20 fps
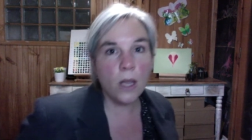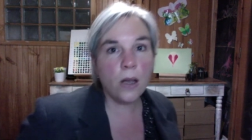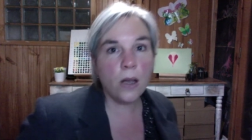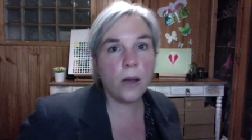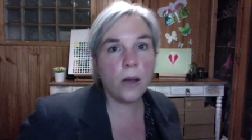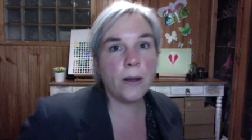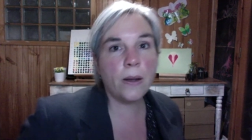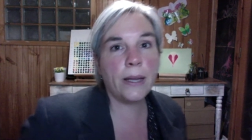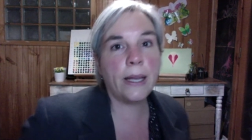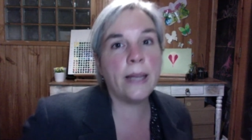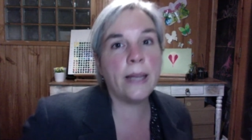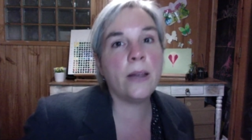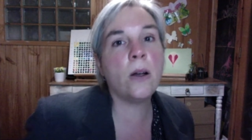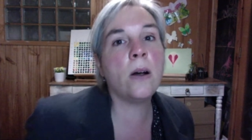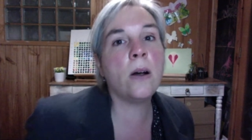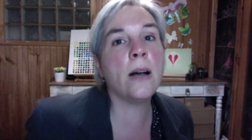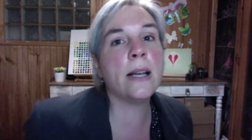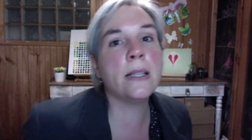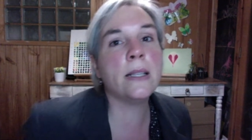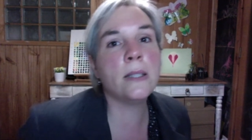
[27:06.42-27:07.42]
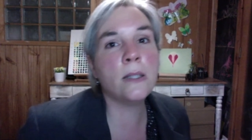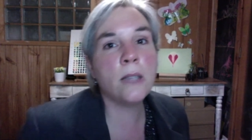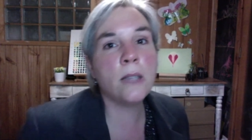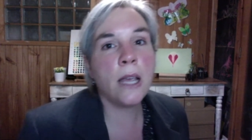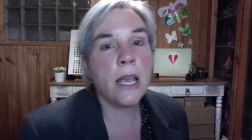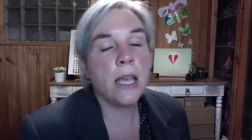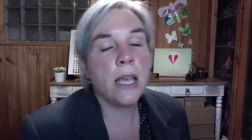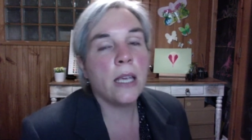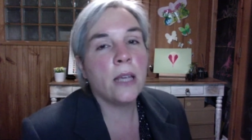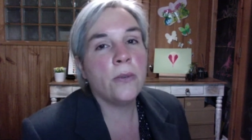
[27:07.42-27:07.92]
Okay, guys,
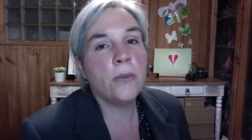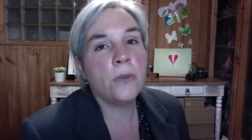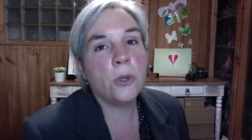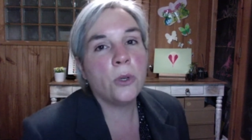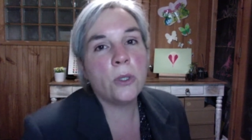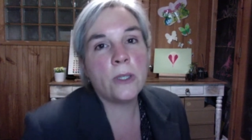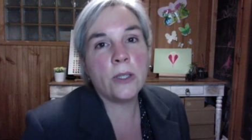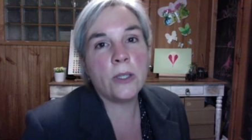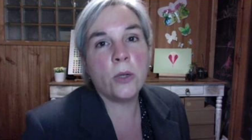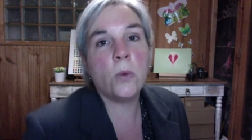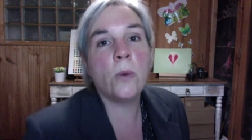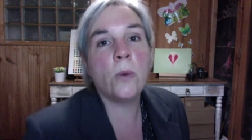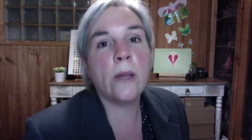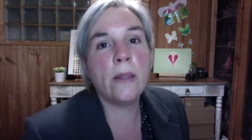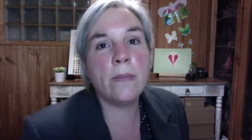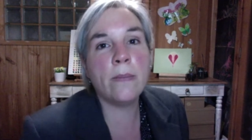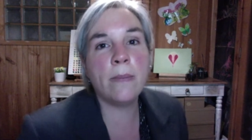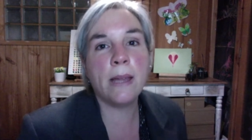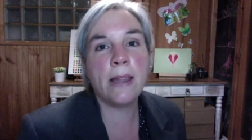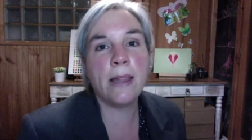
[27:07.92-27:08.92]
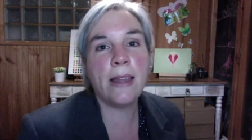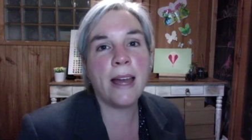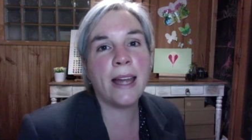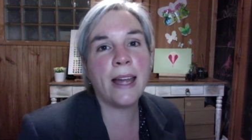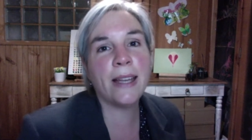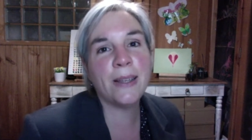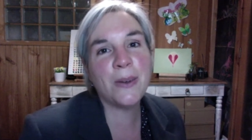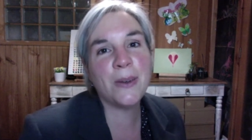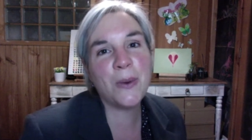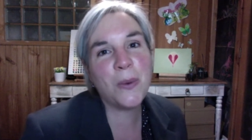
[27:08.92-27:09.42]
if you're still with me,
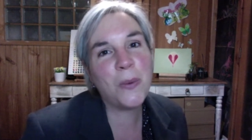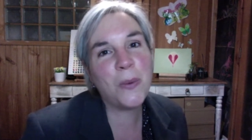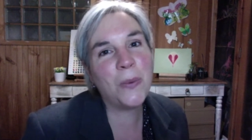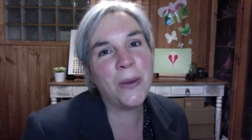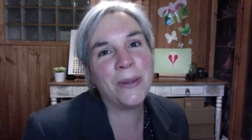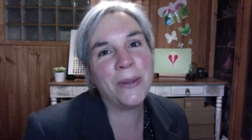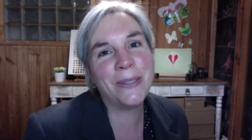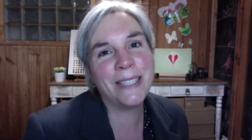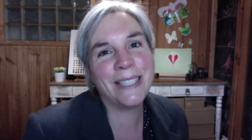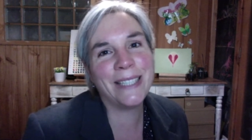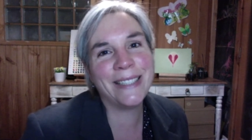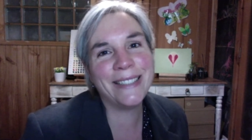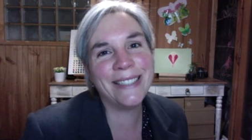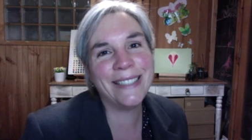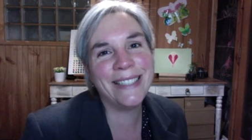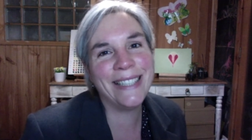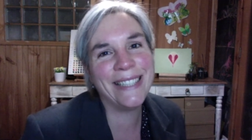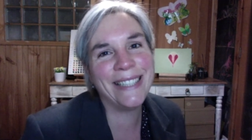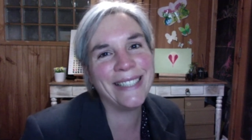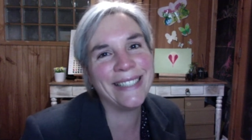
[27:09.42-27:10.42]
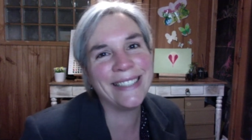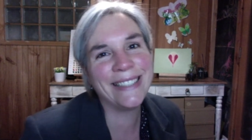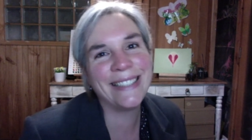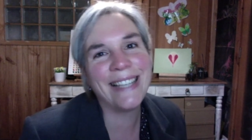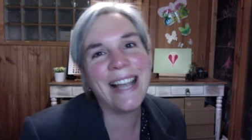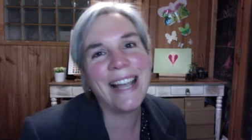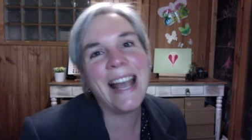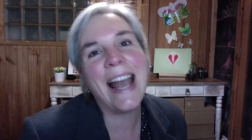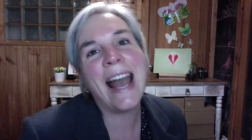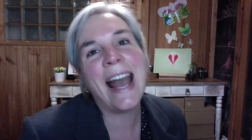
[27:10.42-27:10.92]
then well done.
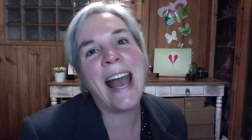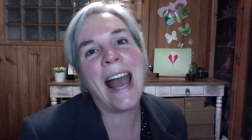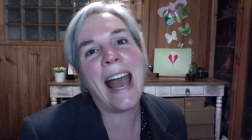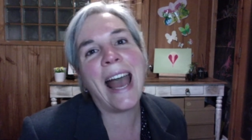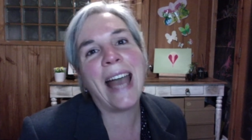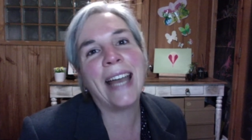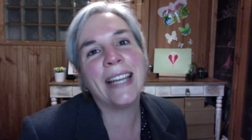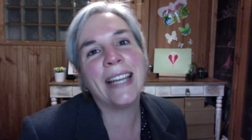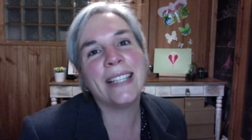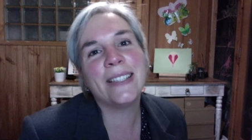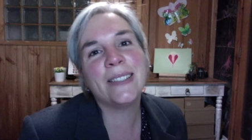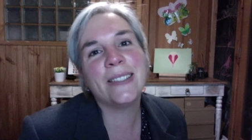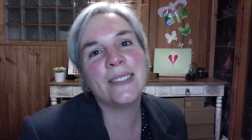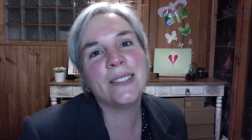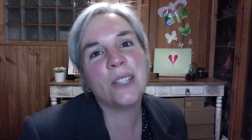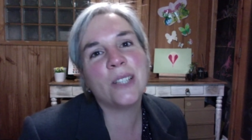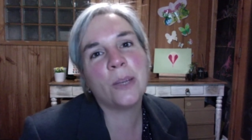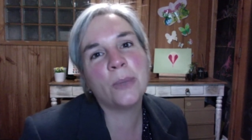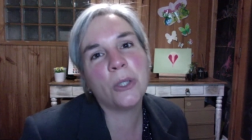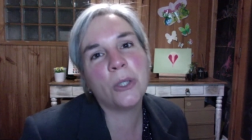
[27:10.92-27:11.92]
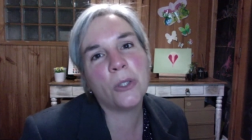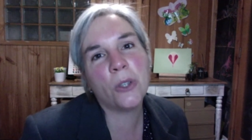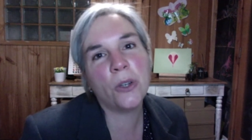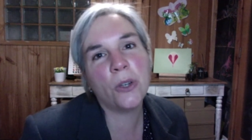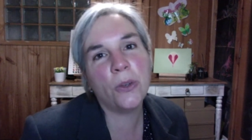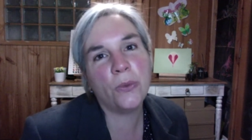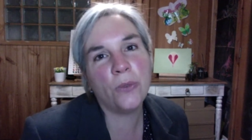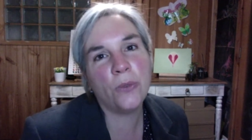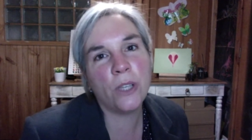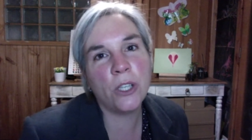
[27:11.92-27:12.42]
And I'm just going
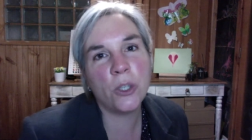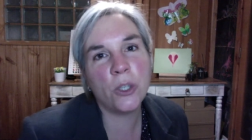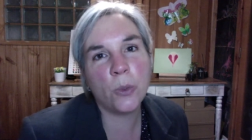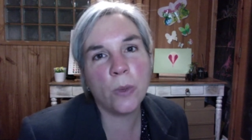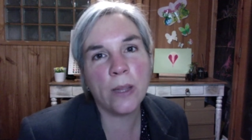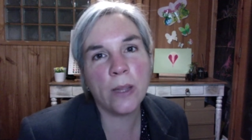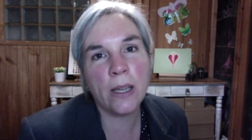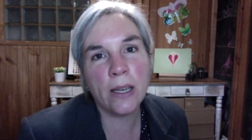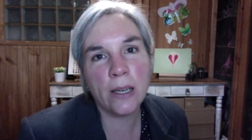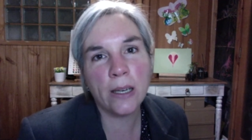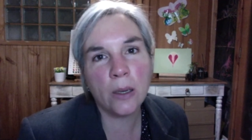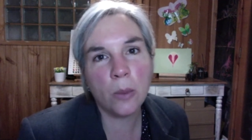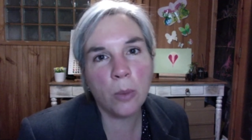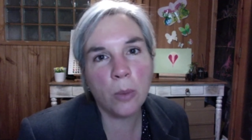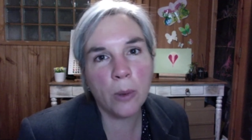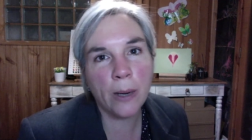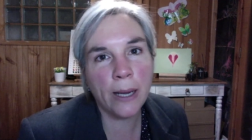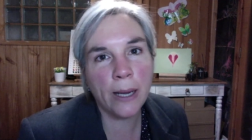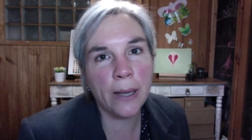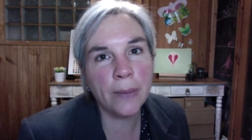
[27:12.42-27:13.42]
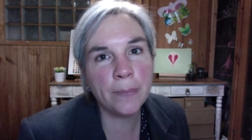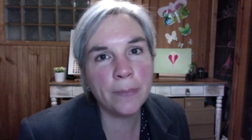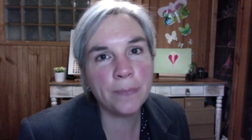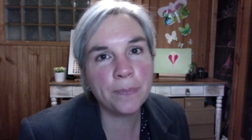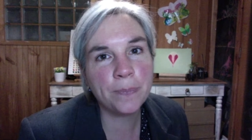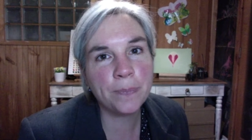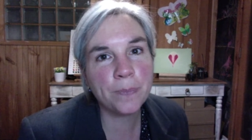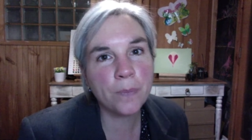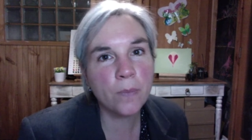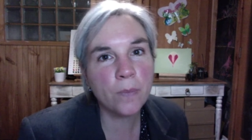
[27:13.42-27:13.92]
to finish with a little prayer.
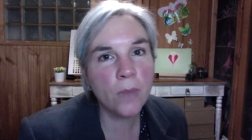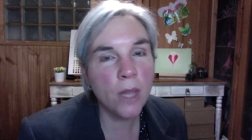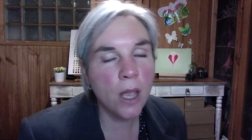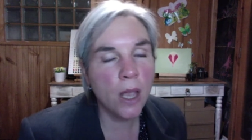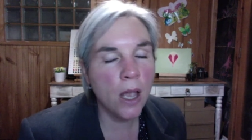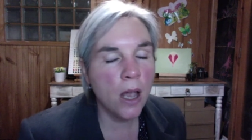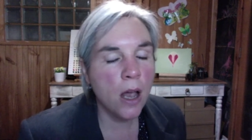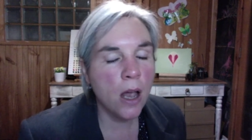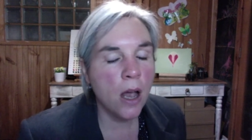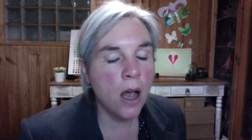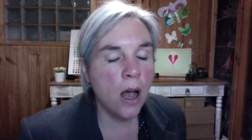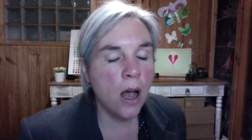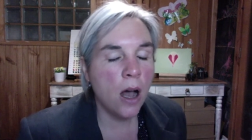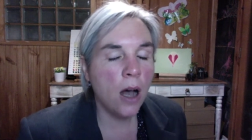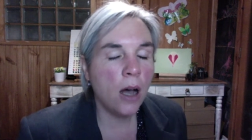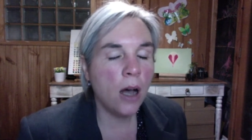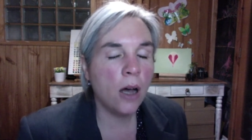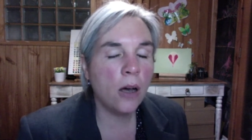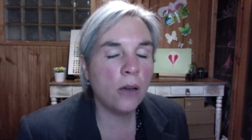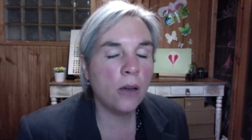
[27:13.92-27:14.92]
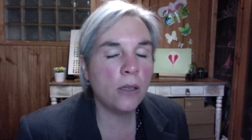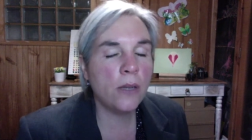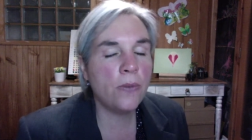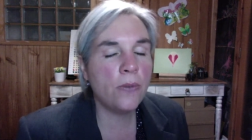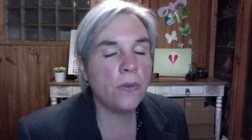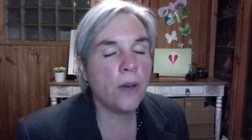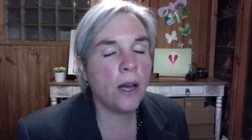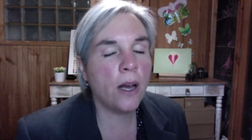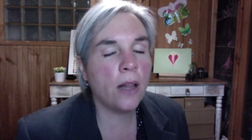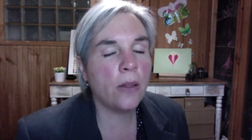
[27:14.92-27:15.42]
Holy
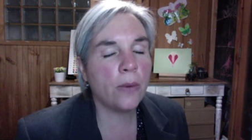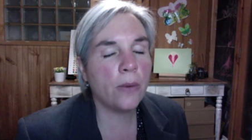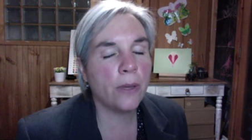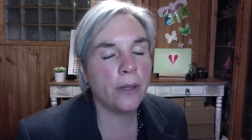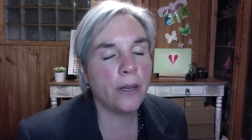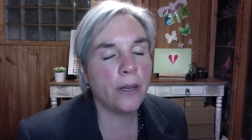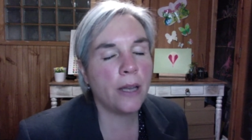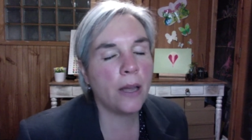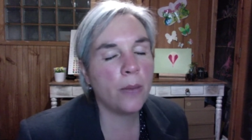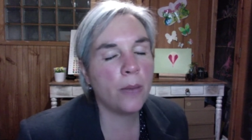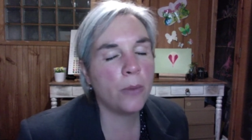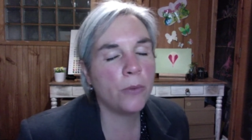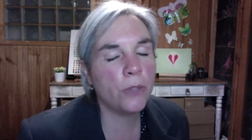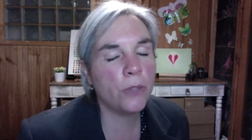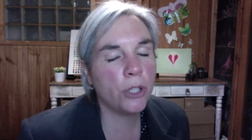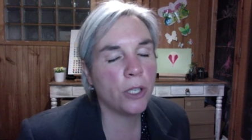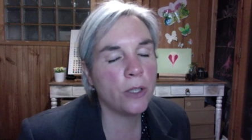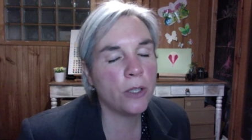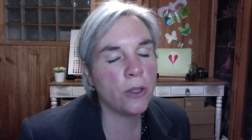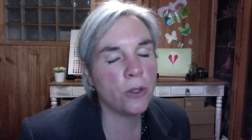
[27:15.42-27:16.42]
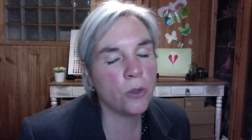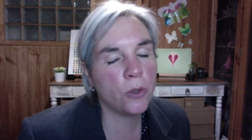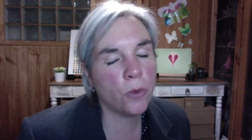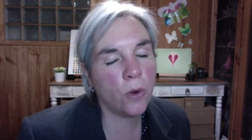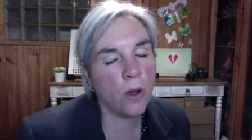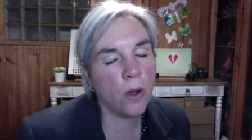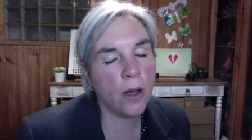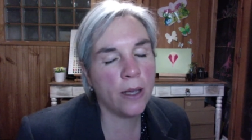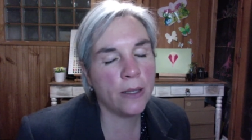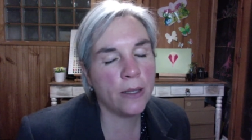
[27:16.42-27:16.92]
Father, in the name of Jesus
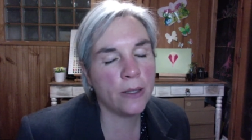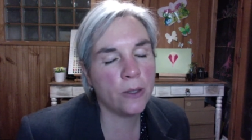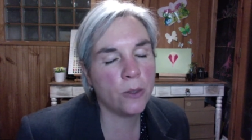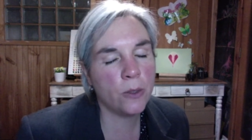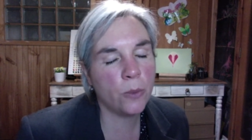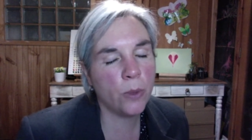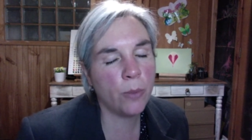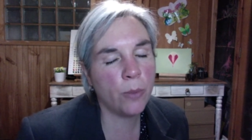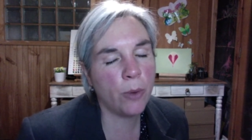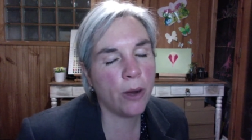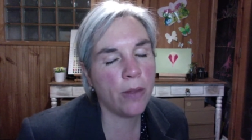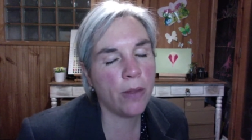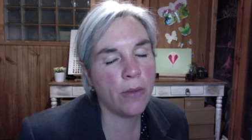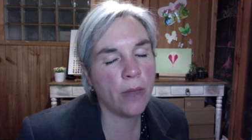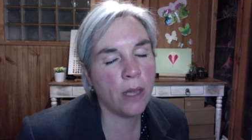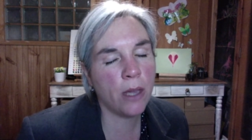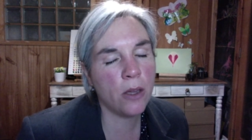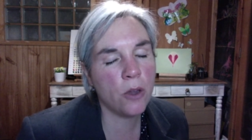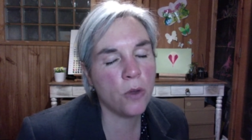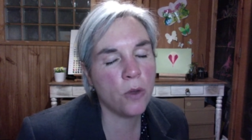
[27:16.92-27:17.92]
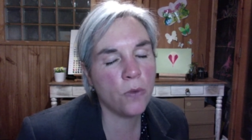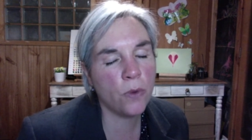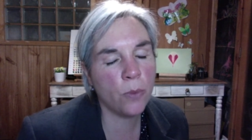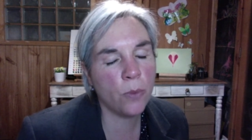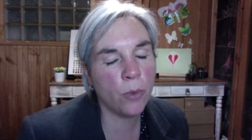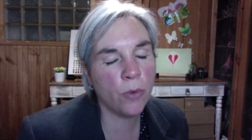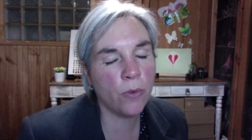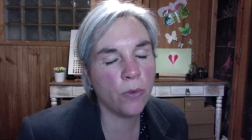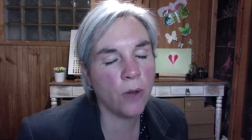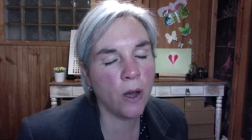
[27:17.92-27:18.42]
Christ, we pray thank you for
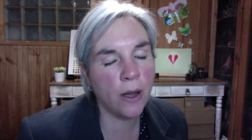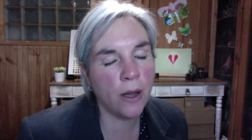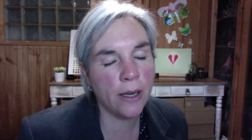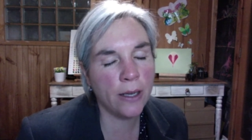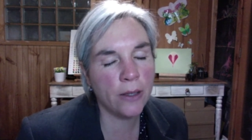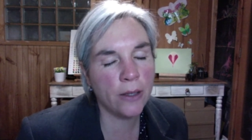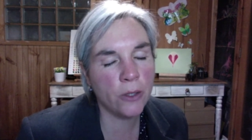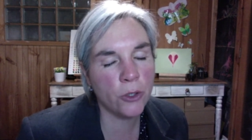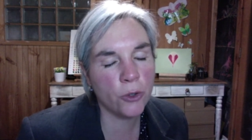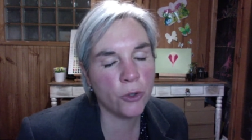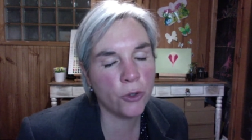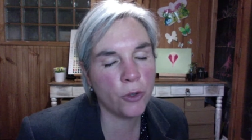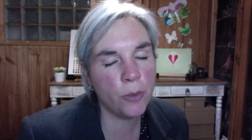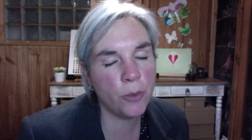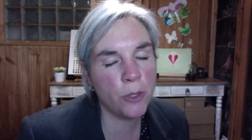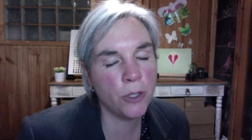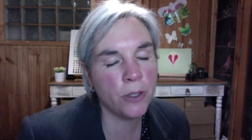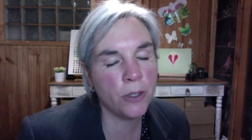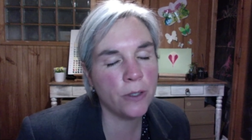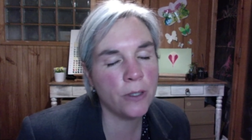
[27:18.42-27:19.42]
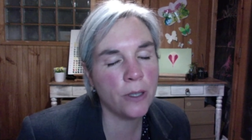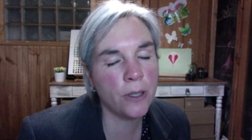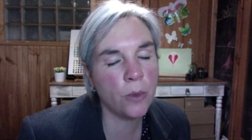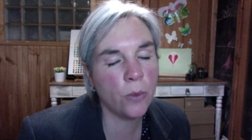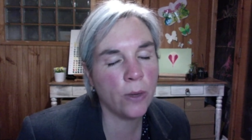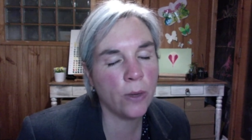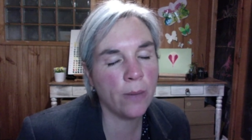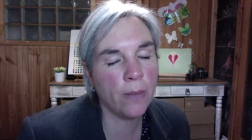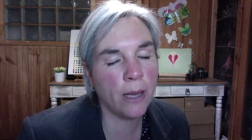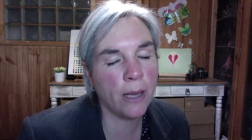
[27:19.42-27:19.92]
providing the scriptures that
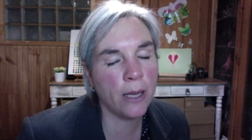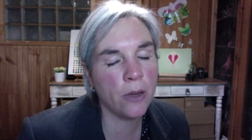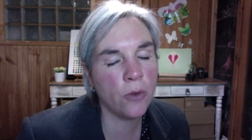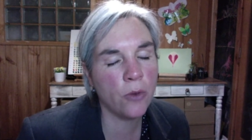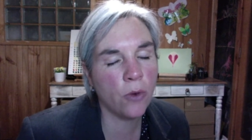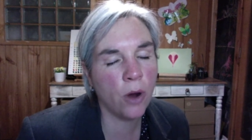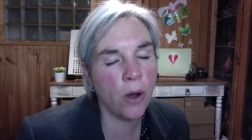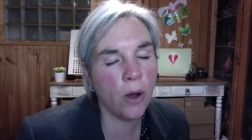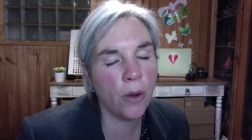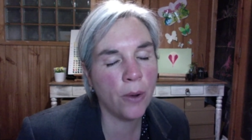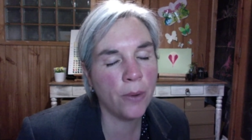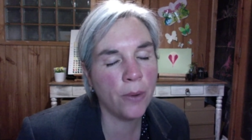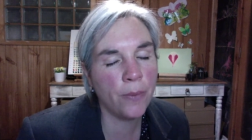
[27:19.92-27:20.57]
we may grow